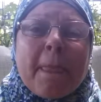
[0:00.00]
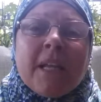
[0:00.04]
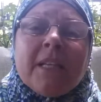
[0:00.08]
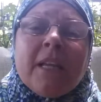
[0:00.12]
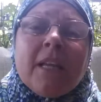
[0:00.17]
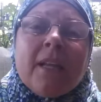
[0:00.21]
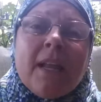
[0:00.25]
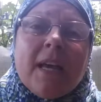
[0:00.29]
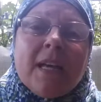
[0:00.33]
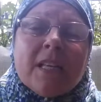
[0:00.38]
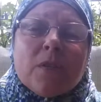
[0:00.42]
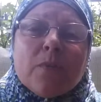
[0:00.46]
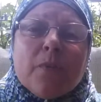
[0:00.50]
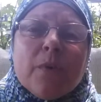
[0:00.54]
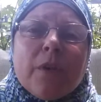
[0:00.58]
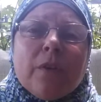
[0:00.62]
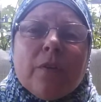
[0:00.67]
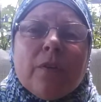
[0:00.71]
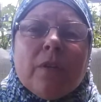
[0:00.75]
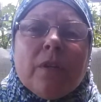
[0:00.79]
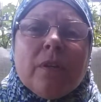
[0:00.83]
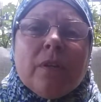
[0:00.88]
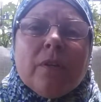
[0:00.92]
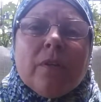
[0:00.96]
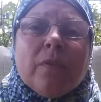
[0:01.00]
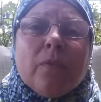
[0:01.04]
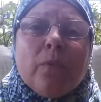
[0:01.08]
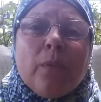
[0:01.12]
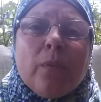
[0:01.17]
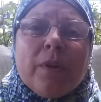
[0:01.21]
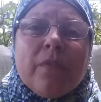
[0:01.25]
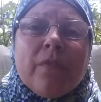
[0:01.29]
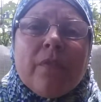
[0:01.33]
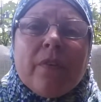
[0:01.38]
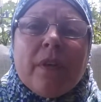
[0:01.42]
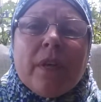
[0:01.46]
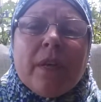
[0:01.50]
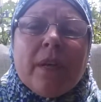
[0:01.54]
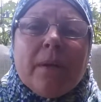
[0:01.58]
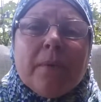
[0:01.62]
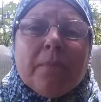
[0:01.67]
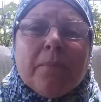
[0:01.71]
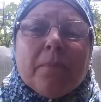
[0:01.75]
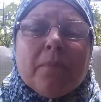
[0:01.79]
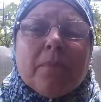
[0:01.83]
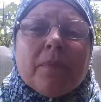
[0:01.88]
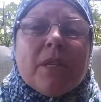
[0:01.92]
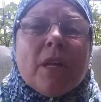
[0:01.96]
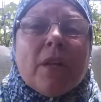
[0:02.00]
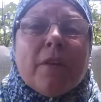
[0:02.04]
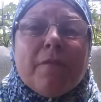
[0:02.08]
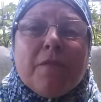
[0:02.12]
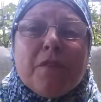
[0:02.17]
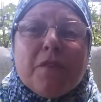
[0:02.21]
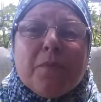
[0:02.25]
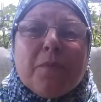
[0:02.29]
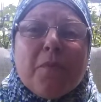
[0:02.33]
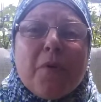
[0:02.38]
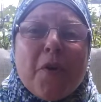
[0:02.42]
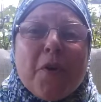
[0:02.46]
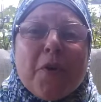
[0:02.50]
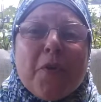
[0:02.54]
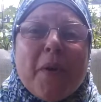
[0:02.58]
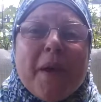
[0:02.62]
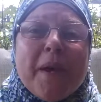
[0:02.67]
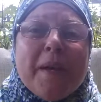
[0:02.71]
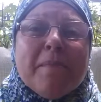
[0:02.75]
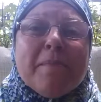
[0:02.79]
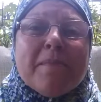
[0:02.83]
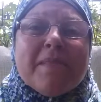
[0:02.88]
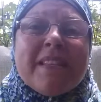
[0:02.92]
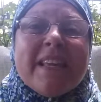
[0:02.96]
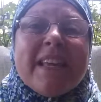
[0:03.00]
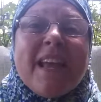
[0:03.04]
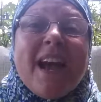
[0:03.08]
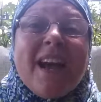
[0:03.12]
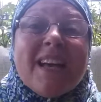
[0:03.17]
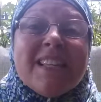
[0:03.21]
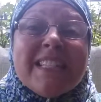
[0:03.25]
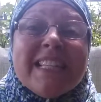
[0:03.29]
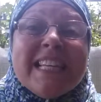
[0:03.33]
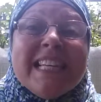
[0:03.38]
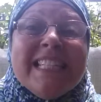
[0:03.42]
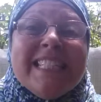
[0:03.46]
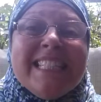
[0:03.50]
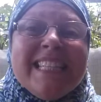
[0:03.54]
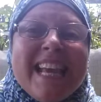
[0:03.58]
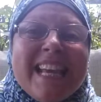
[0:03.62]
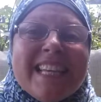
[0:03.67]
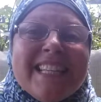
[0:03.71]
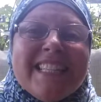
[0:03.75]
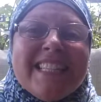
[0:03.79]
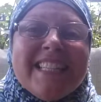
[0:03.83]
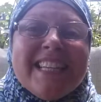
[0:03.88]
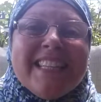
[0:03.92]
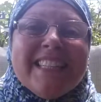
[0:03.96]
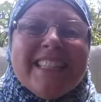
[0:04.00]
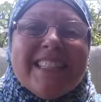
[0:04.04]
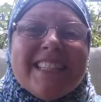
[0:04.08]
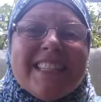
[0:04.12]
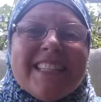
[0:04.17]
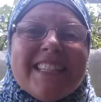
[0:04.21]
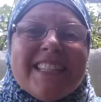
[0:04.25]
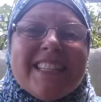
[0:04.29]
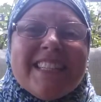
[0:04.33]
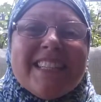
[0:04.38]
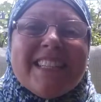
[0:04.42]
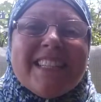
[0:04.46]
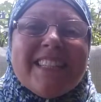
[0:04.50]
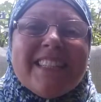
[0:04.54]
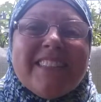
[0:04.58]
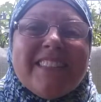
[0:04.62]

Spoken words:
Now last week on one of the television programs, they asked contestants,